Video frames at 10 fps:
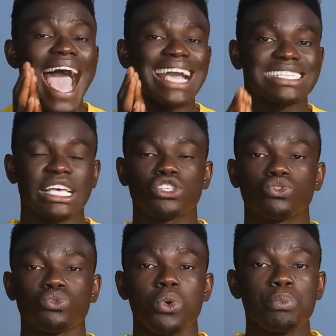access
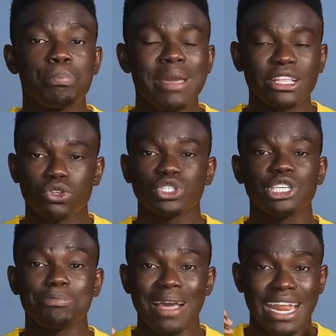to
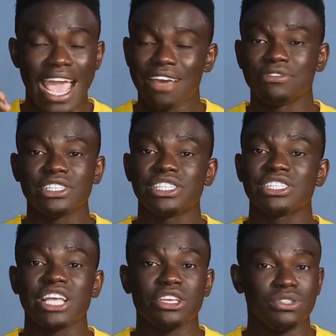mentorship and
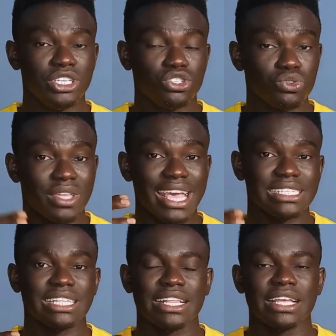everything that you need to
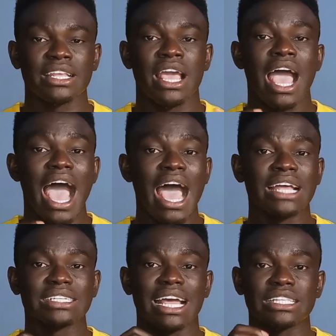get started.
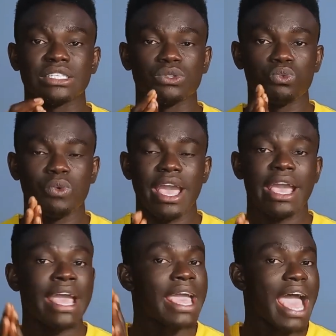And that is where